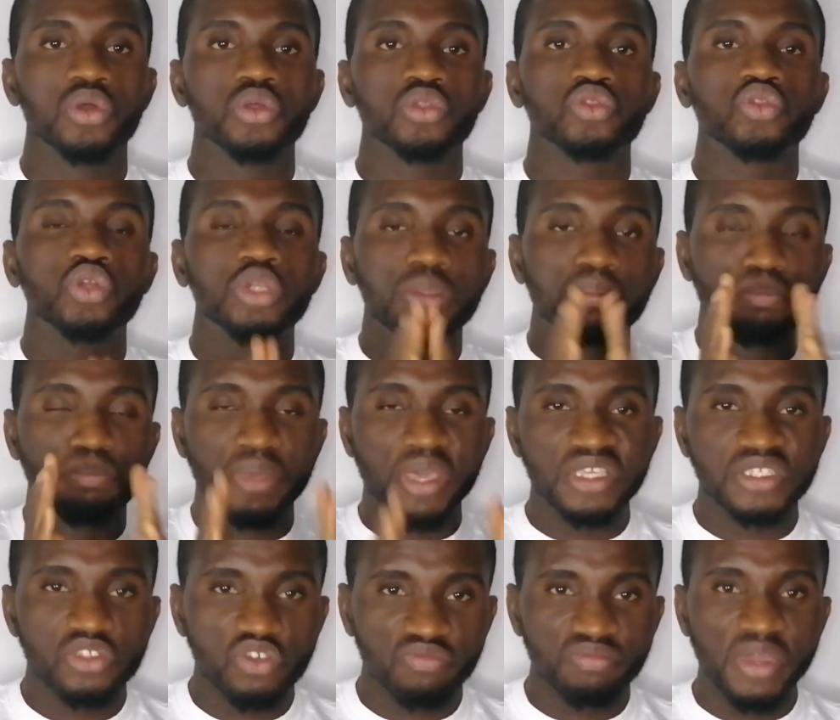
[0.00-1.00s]
to the
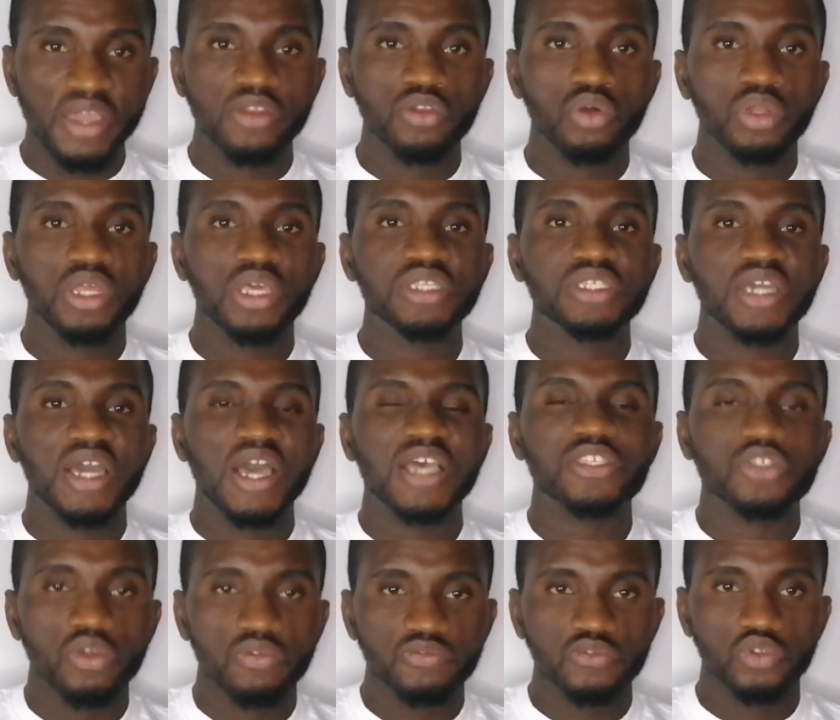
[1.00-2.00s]
best of my knowledge,
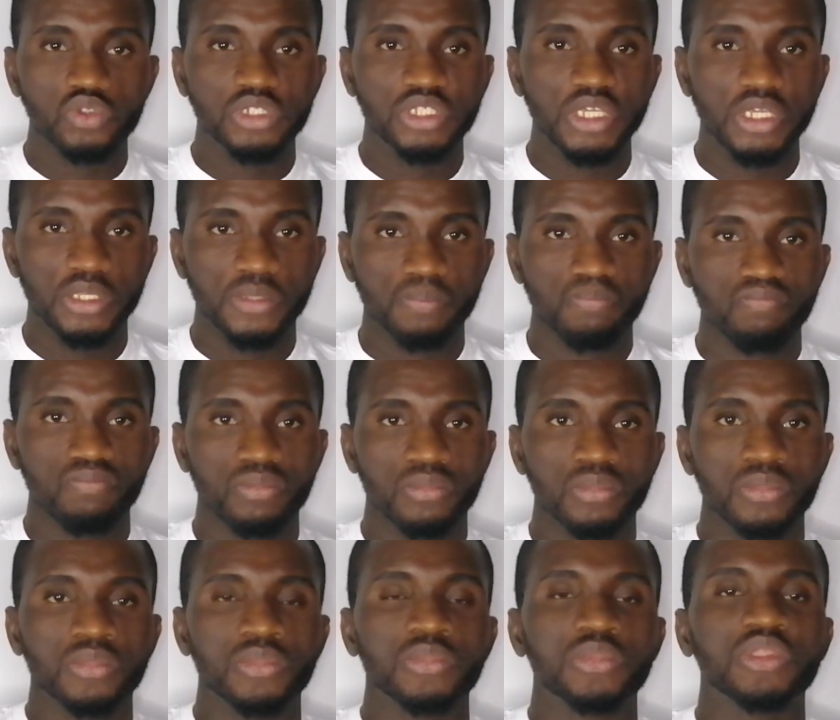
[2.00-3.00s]
as of today,
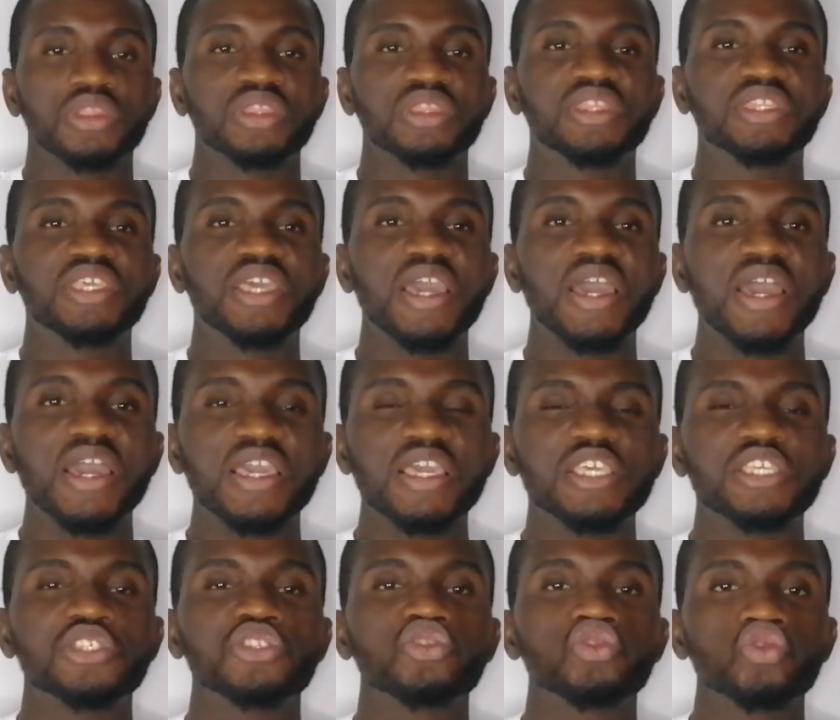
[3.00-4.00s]
there
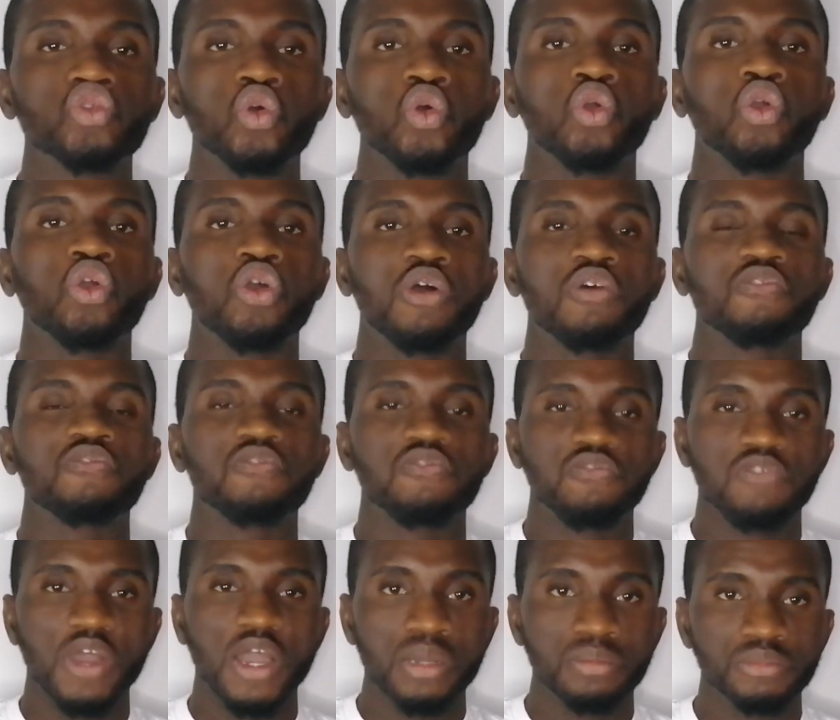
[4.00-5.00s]
is no
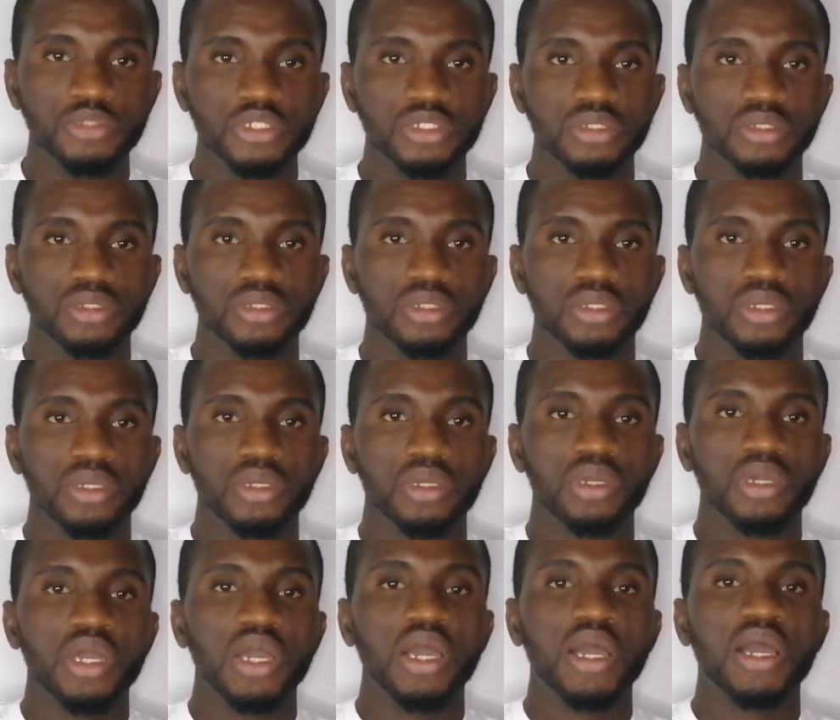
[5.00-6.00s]
confirmed
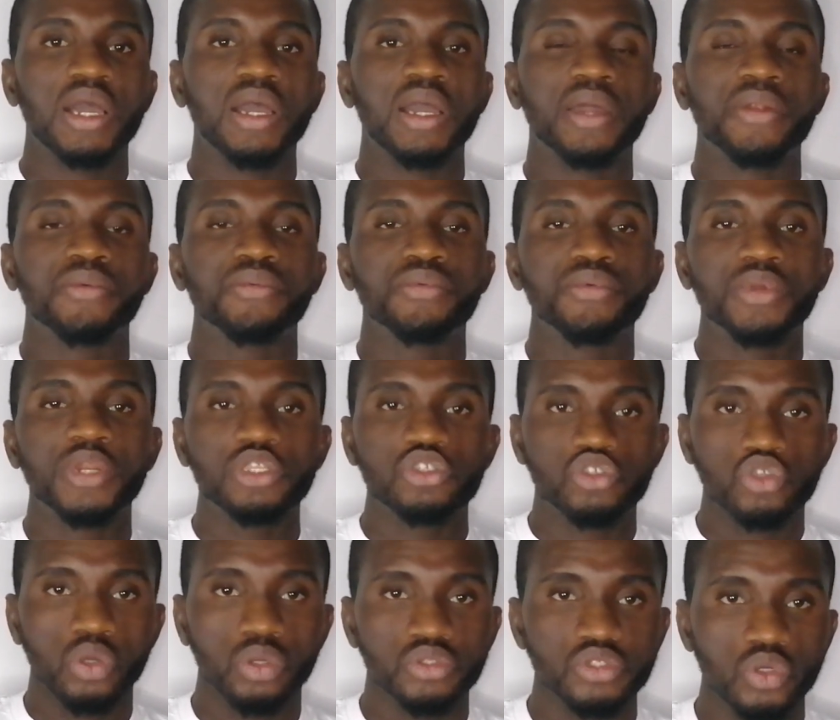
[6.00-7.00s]
uh,
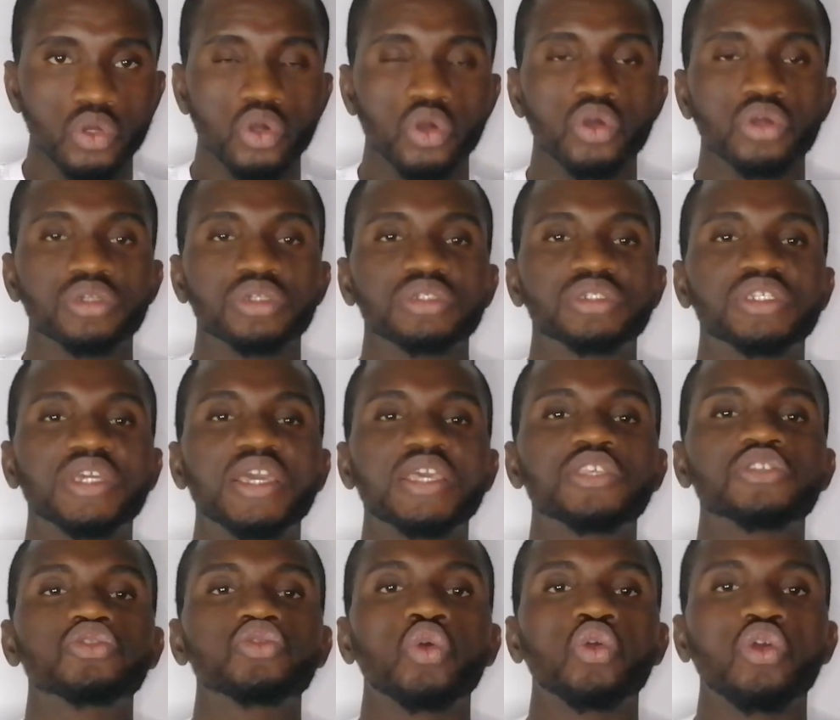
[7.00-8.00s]
result or there
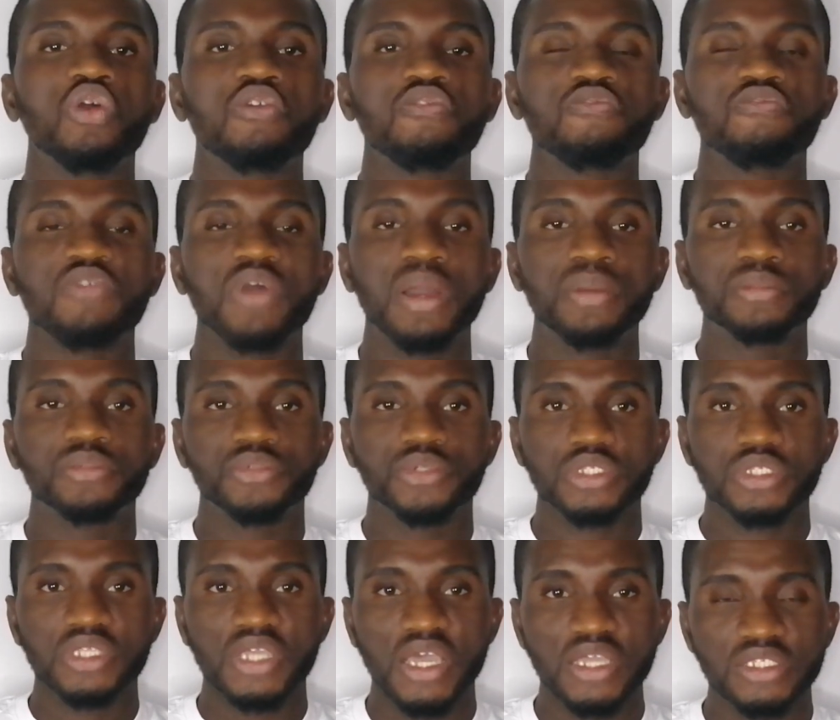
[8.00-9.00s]
is no confirmed
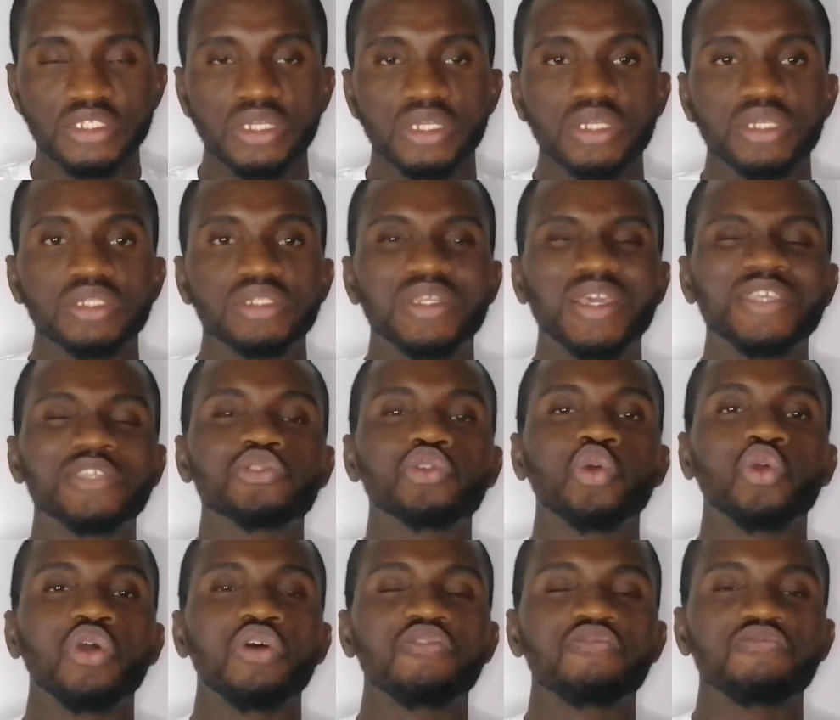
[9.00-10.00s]
research, there is no
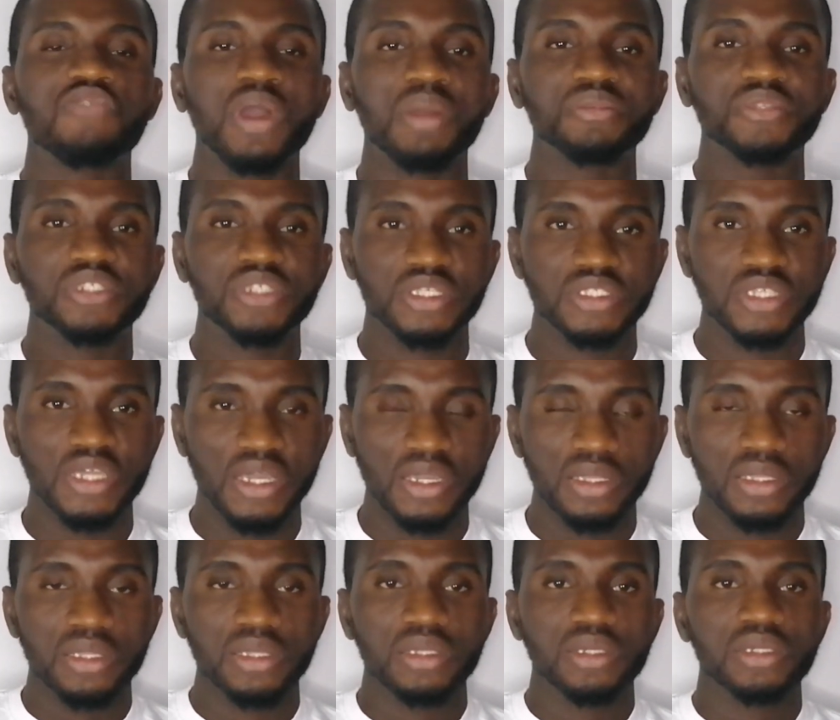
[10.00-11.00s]
confirmed data
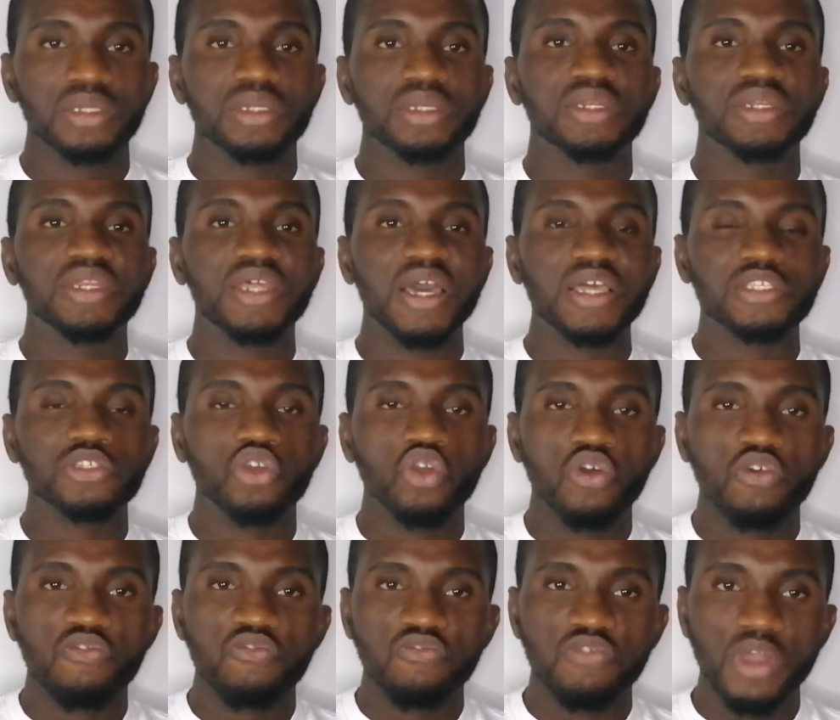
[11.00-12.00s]
that
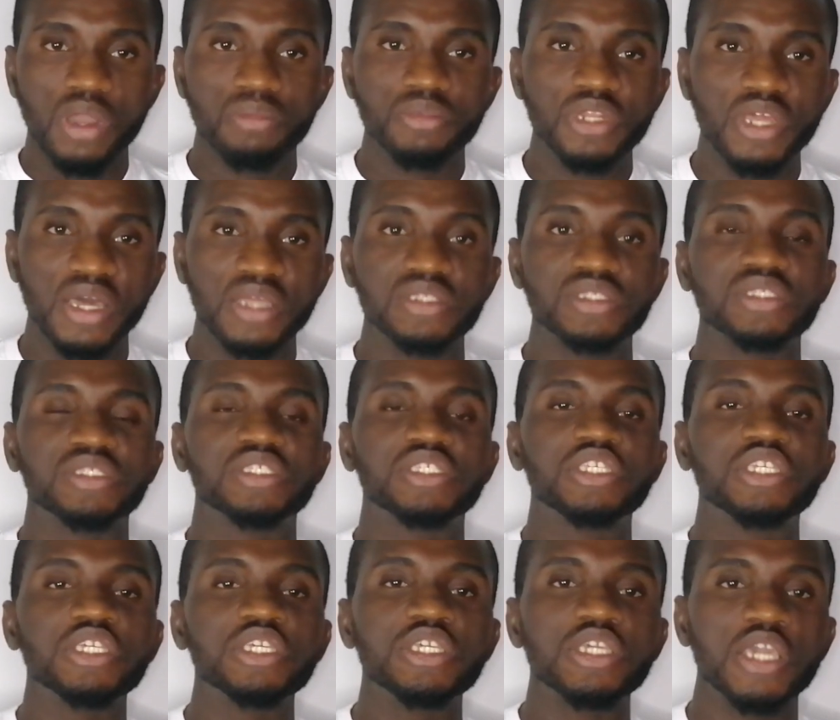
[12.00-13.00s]
confirm that
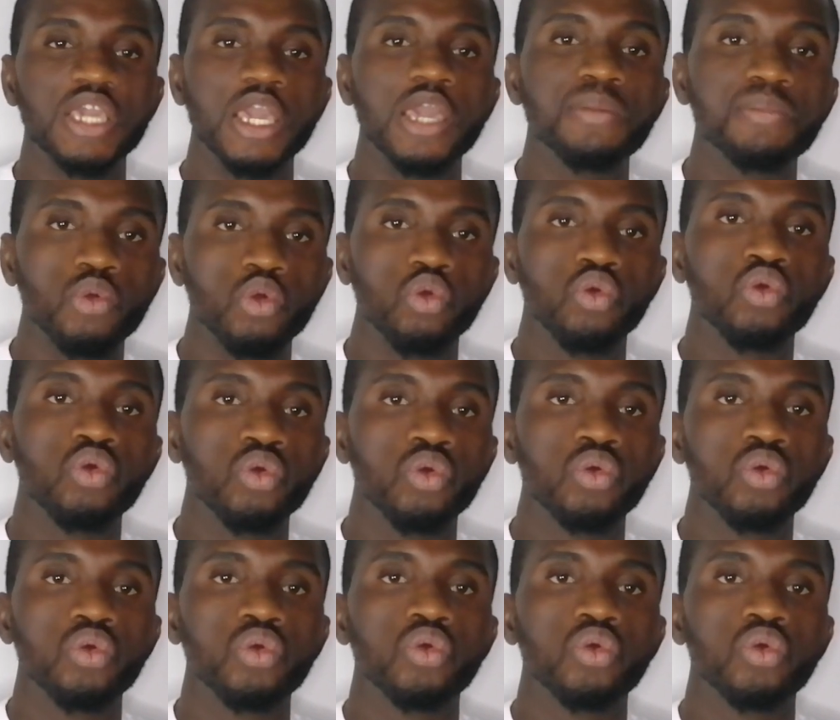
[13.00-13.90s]
GMO